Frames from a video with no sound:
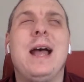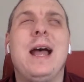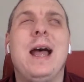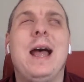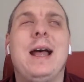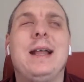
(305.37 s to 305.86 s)

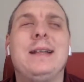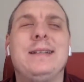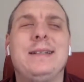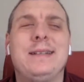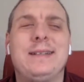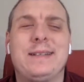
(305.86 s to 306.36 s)

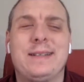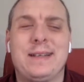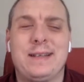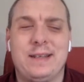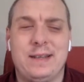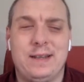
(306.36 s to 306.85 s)
and
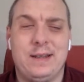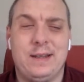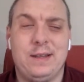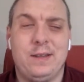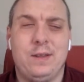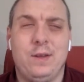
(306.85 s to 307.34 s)

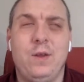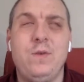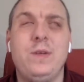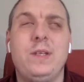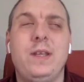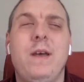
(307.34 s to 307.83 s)

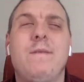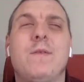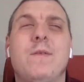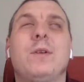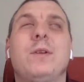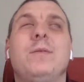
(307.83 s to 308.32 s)
Who was the other
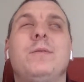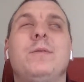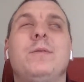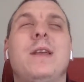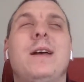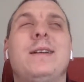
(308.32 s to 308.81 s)
one who
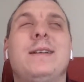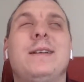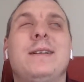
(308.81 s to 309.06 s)
was there?